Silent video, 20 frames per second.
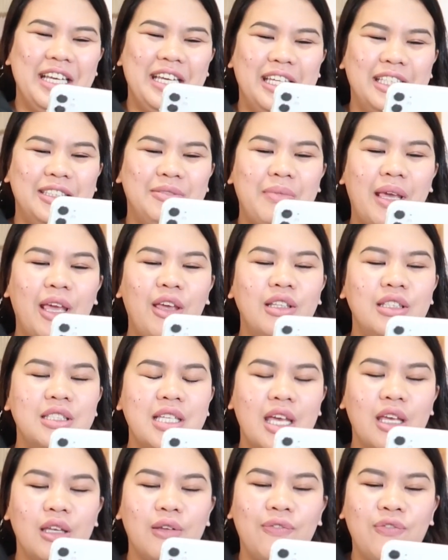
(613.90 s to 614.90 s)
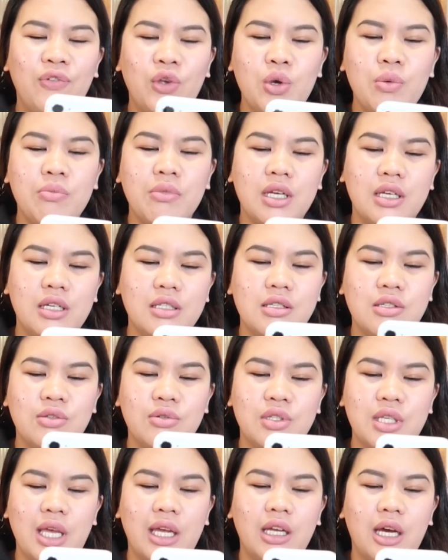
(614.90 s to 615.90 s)
It may take few minutes
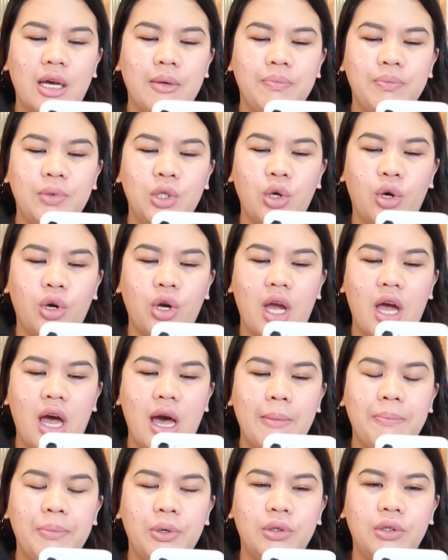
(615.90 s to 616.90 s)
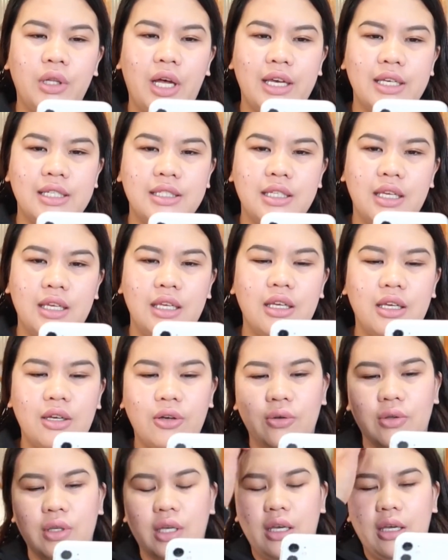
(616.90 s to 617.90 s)
to set up your Apple ID.
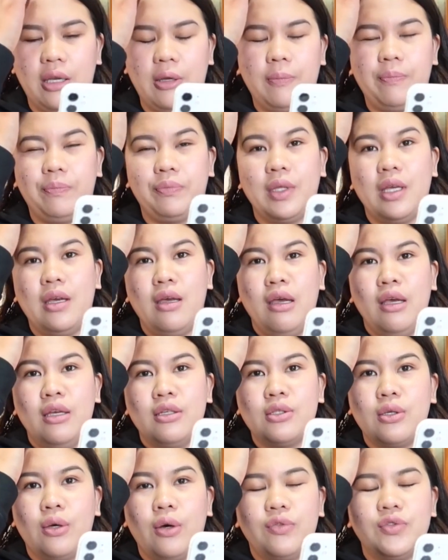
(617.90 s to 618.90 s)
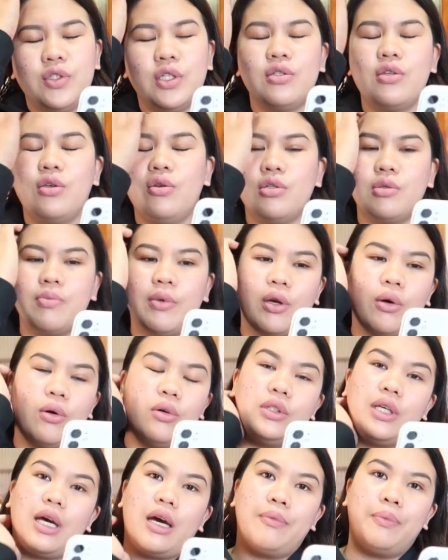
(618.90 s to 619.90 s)
Okay. So I've just used my
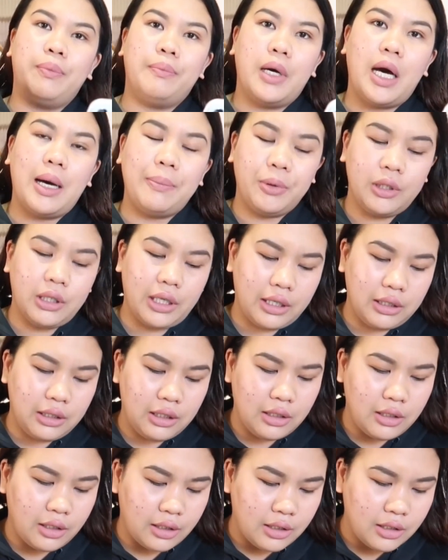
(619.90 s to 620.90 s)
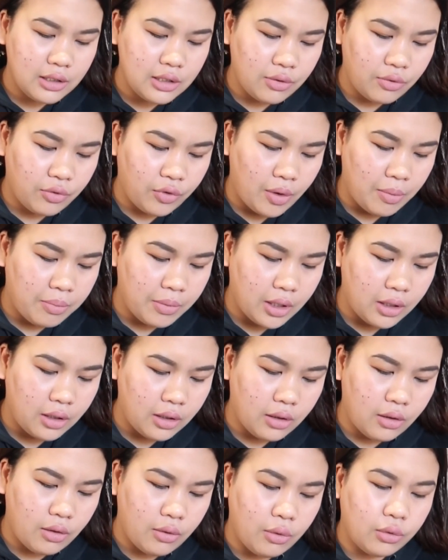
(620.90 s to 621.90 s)
old Apple ID, guys, from
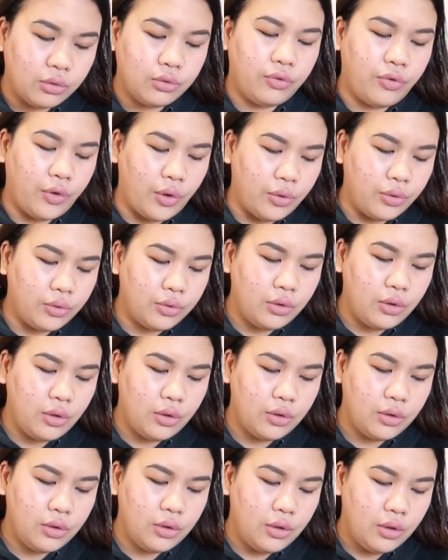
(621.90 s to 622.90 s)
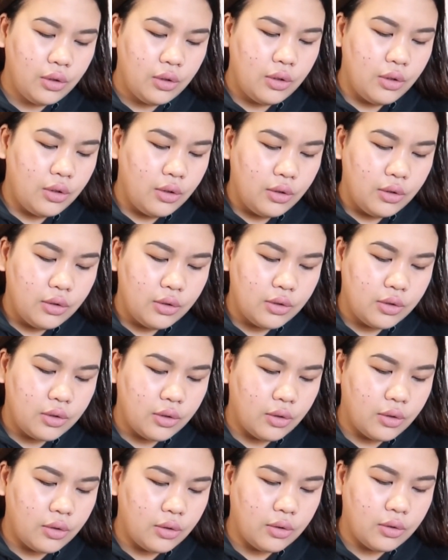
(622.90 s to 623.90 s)
my old phone.
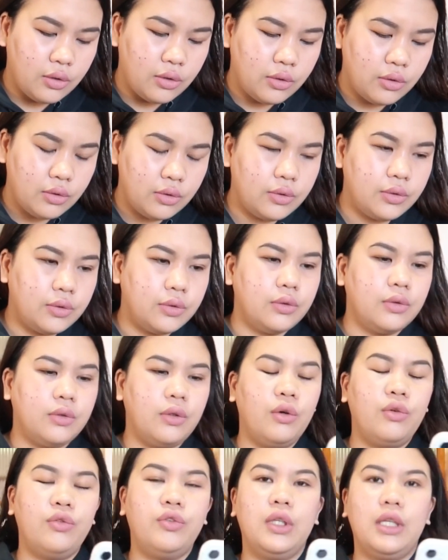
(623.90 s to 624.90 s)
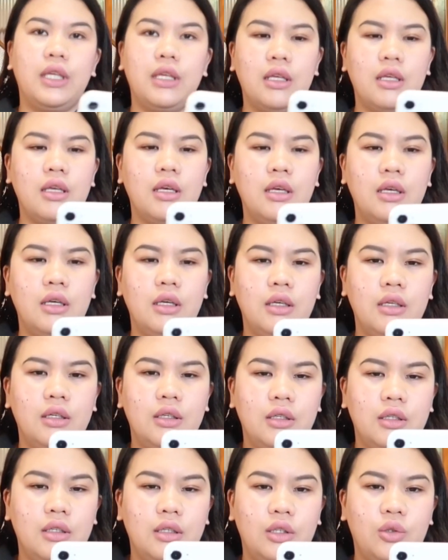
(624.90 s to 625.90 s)
So hopefully
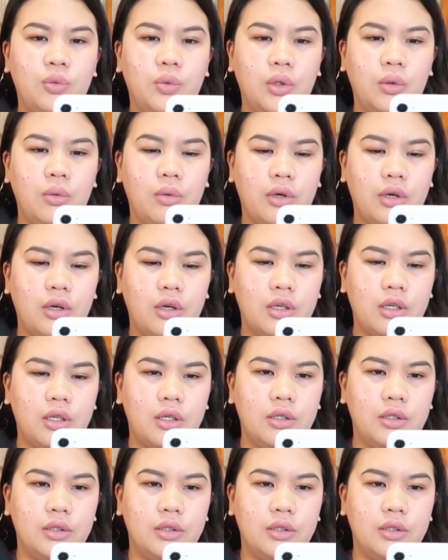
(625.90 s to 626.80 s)
it will work.